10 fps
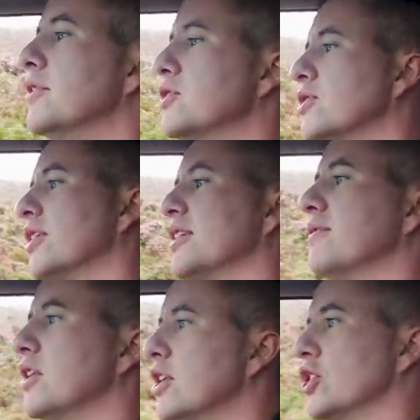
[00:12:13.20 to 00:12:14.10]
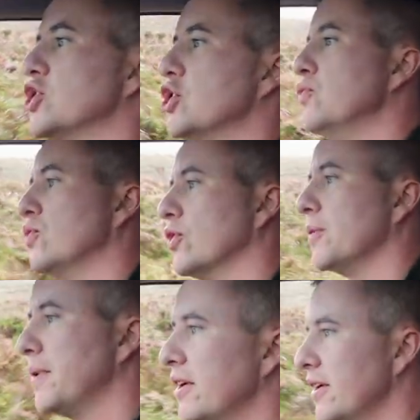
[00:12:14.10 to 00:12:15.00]
You just gotta give it a little shoe going
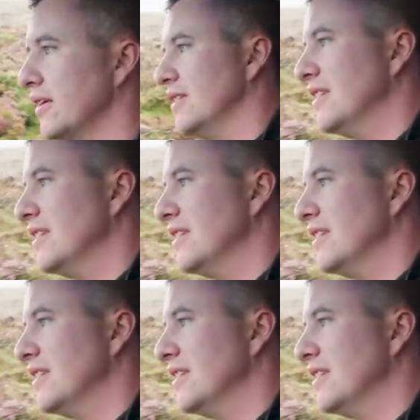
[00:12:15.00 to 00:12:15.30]
up here.